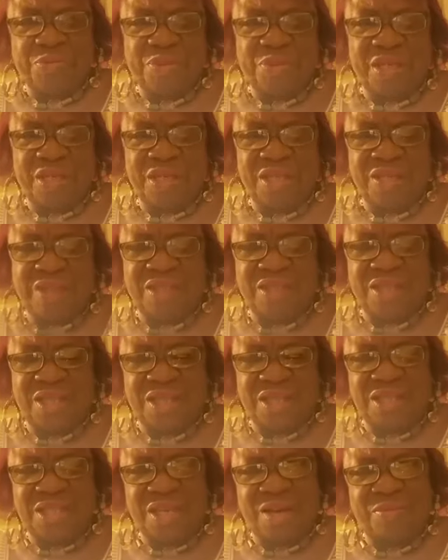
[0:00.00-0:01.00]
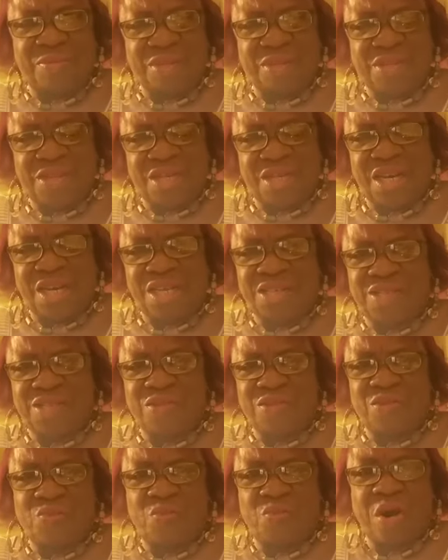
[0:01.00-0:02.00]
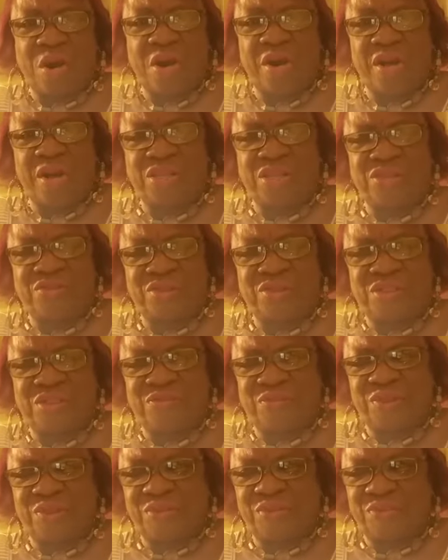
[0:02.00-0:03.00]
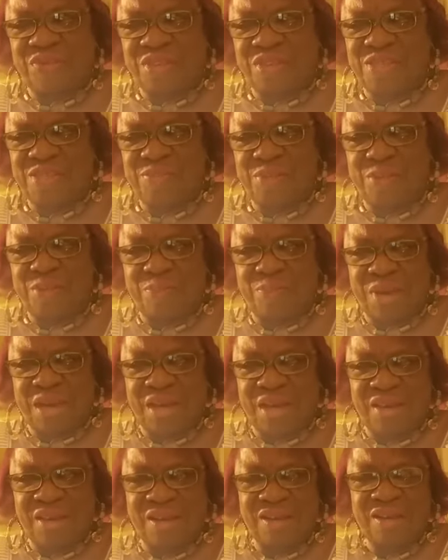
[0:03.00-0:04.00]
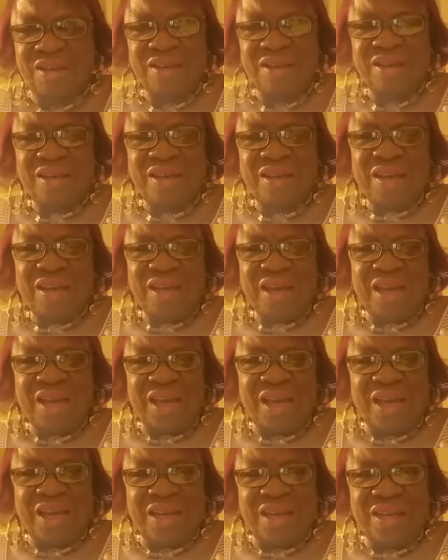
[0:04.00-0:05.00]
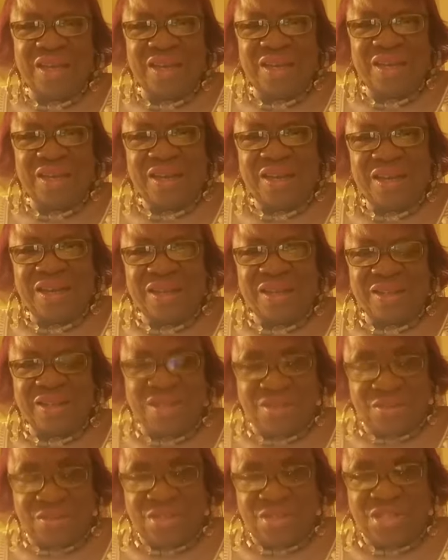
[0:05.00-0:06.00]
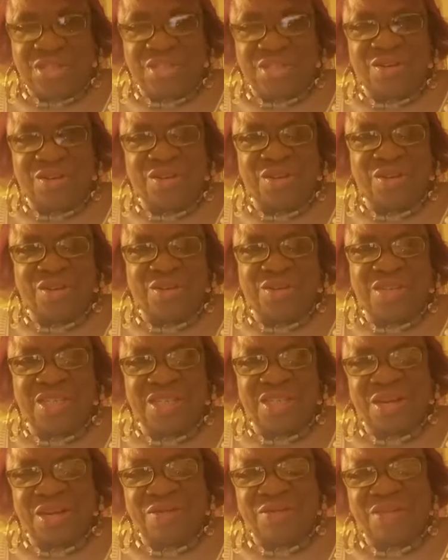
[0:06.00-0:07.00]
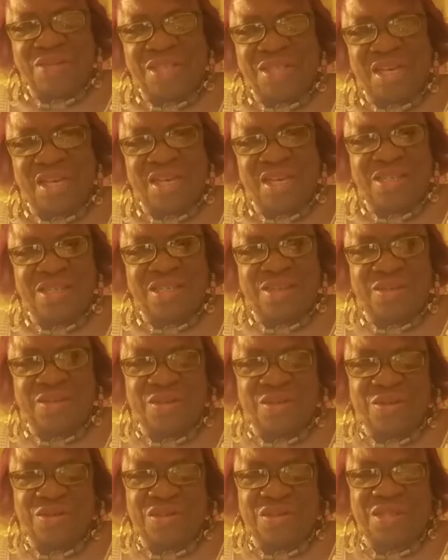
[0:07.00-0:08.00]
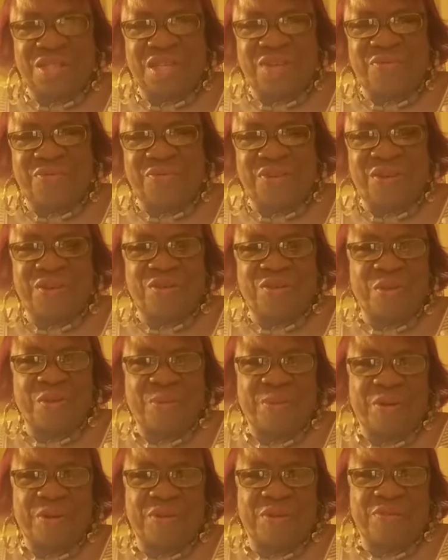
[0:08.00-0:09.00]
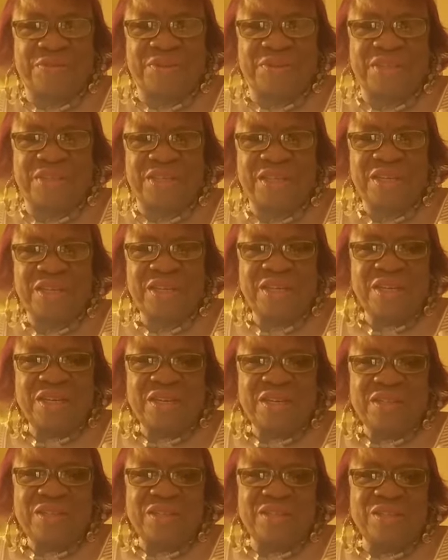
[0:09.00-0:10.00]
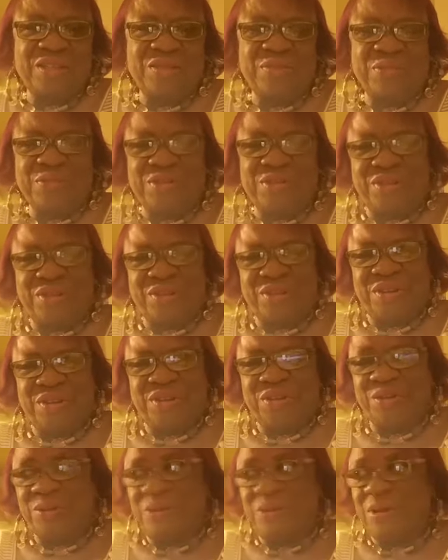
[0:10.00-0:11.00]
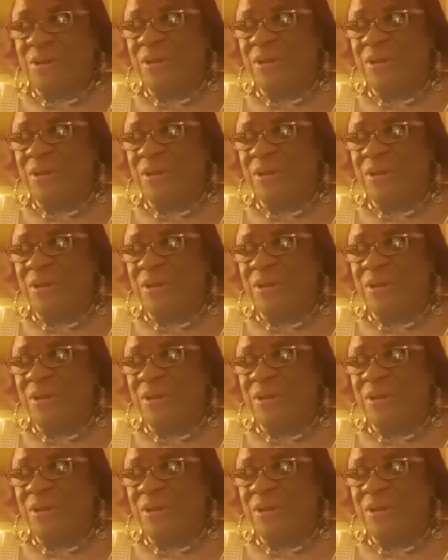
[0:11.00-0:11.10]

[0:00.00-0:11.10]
be TSOM International Wire and Transfer Investment Bank. And the three studios, as I was saying, the Studio C for the corporate office, Studio